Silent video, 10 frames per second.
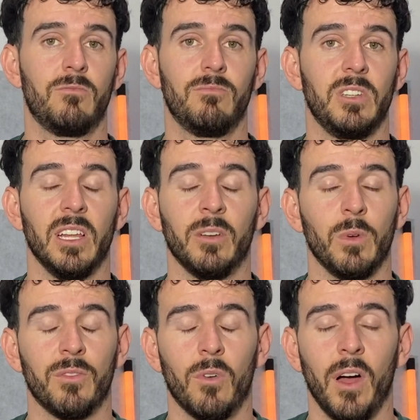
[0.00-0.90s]
dealing
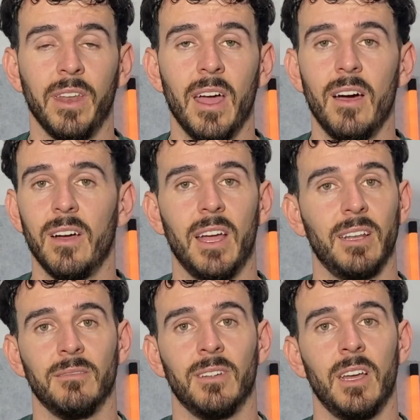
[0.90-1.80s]
with right now,
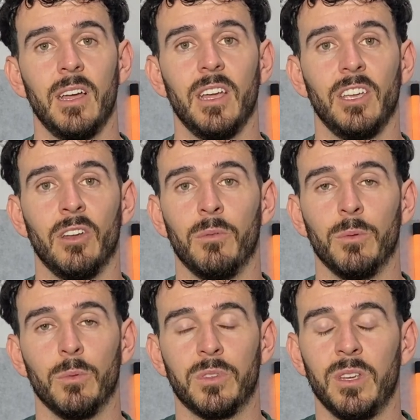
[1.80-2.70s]
and
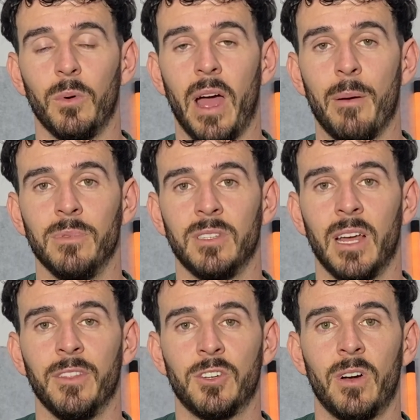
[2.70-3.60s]
we'll see what happens
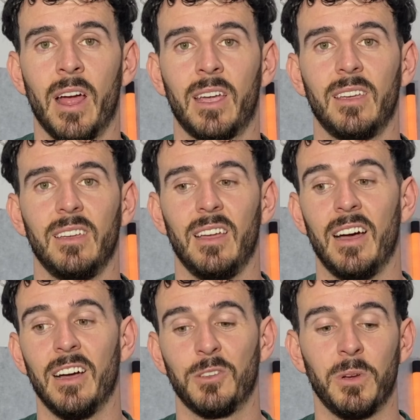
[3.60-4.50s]
down the track,
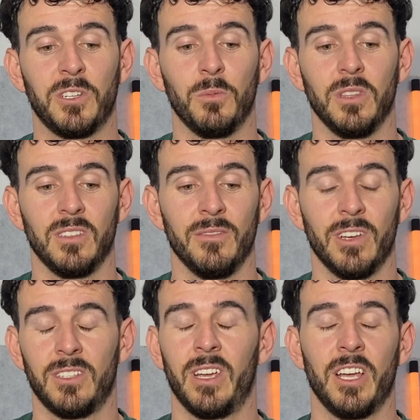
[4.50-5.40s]
especially with this
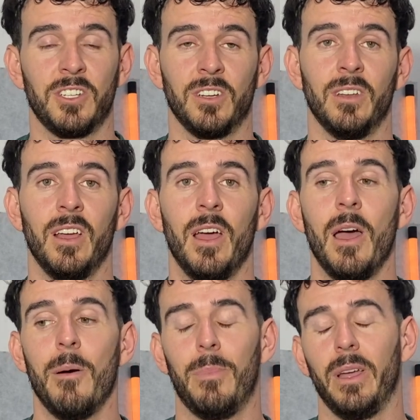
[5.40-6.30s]
investigation.
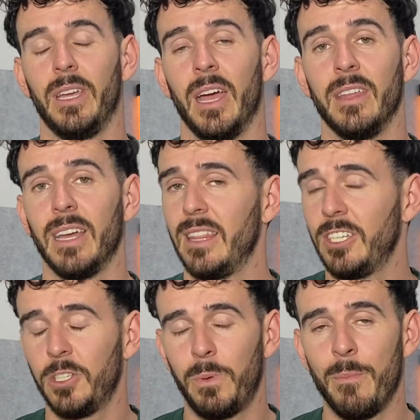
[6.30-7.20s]
But yeah,
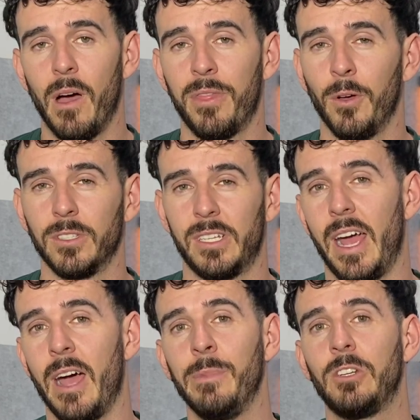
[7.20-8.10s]
that's just been my thoughts
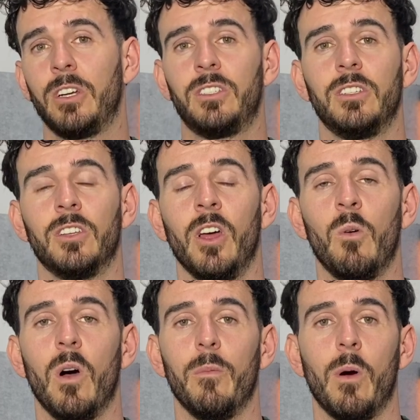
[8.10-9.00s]
today. I'm interested to know
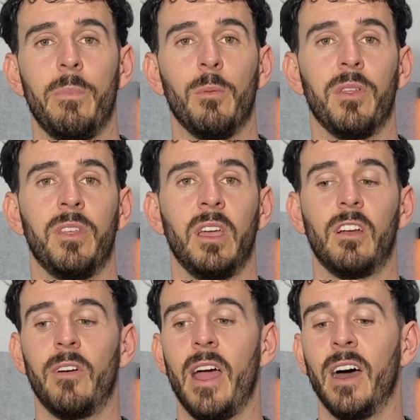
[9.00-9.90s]
what people think
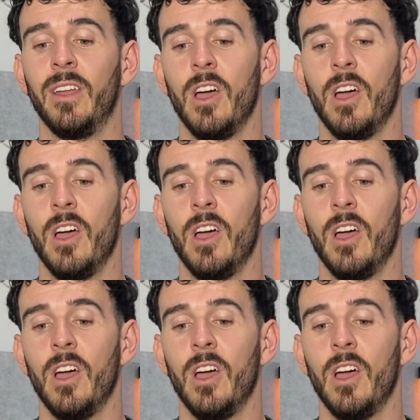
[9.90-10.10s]
around